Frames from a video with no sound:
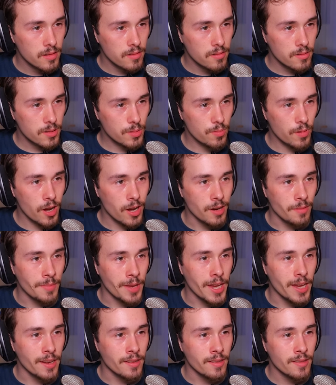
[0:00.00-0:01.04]
What's wrong,
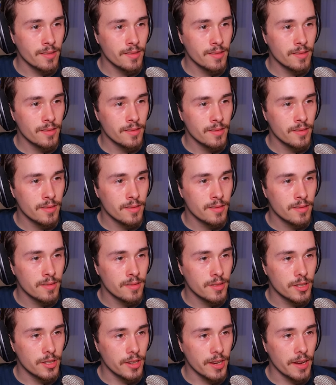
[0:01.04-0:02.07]
man?
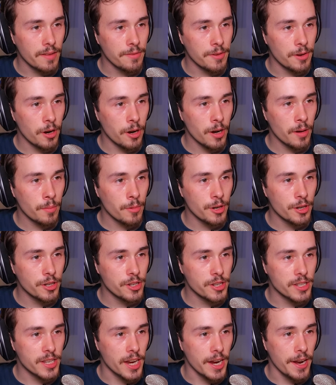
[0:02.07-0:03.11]
Do you have an arm or are you
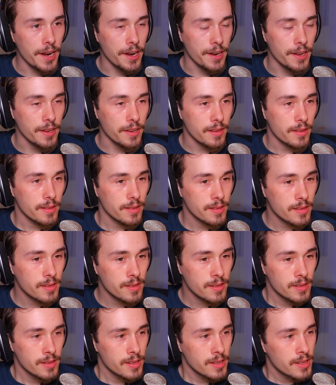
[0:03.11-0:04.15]
just hiding it?
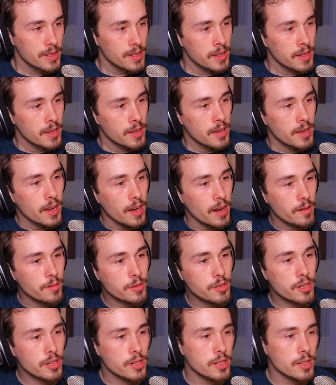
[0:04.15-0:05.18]
I
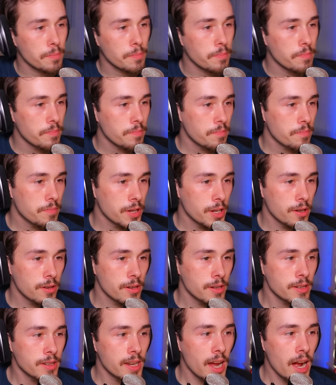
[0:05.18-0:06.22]
was just
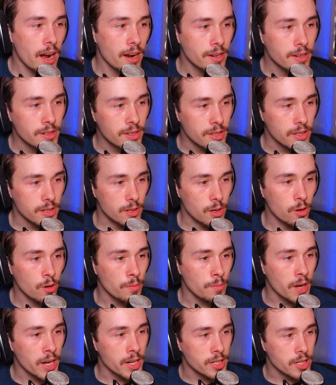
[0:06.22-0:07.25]
peering down into this whole
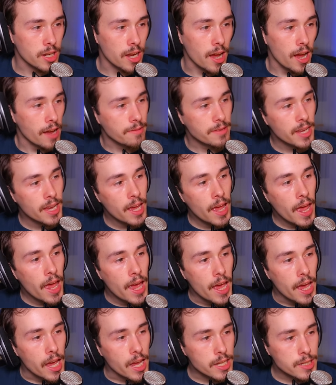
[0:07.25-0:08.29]
mine shaft.
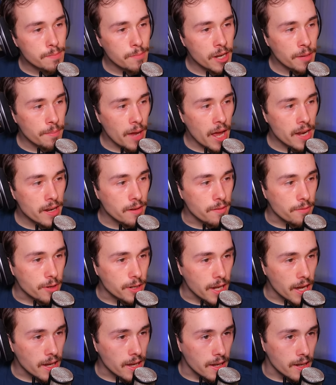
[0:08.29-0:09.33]
It's been abandoned for
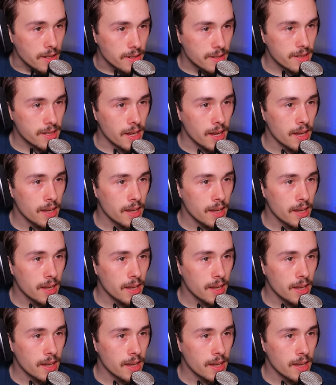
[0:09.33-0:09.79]
decades.